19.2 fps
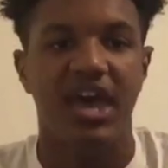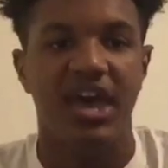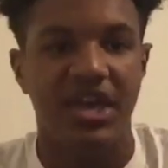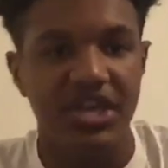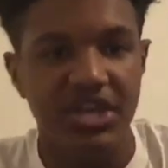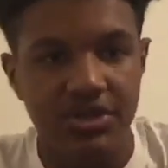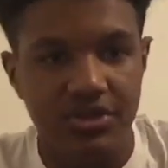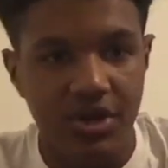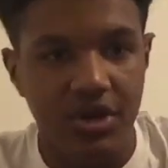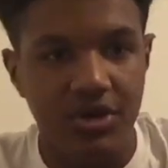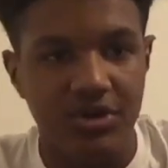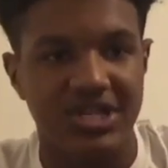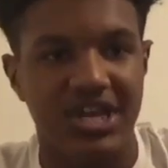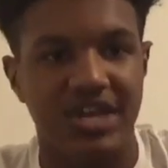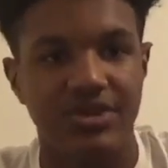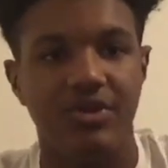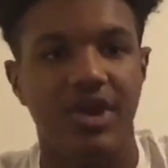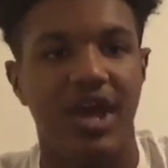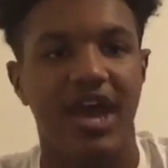he knows
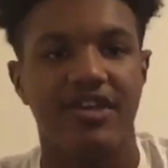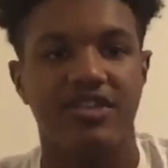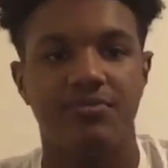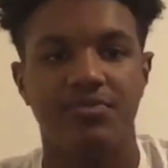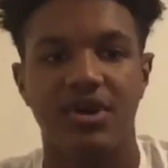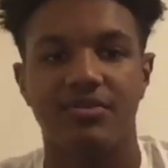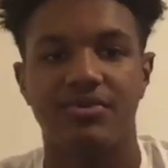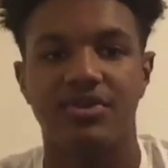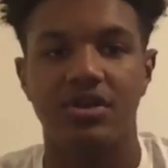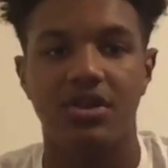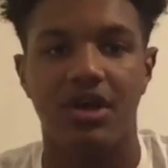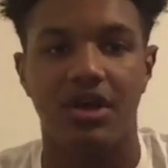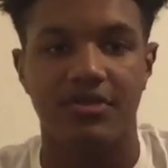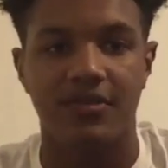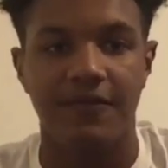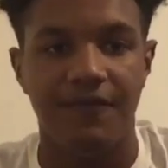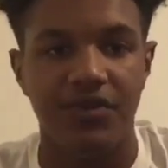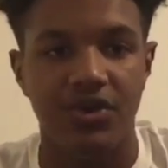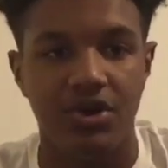that you have to be able to get
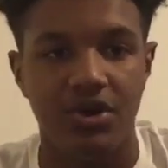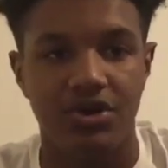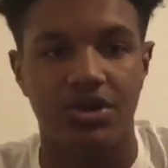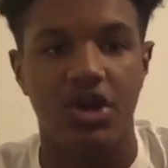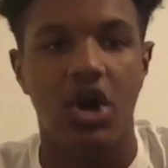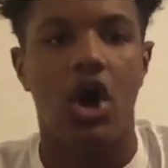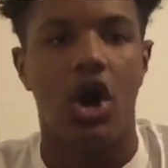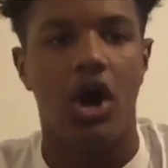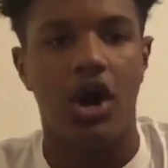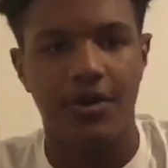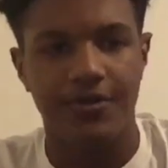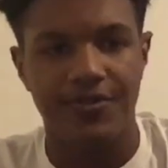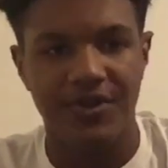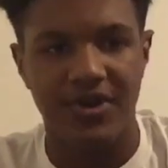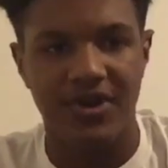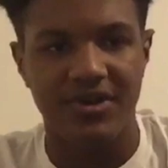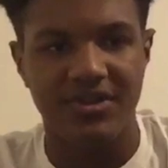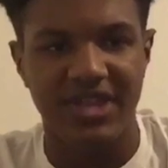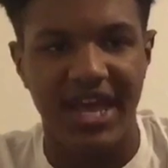off the field on
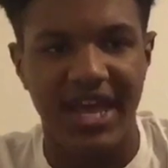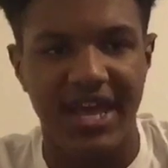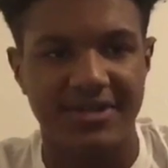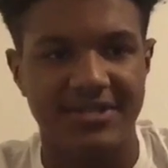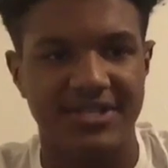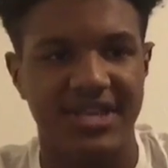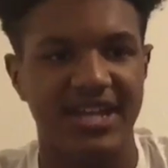third downs.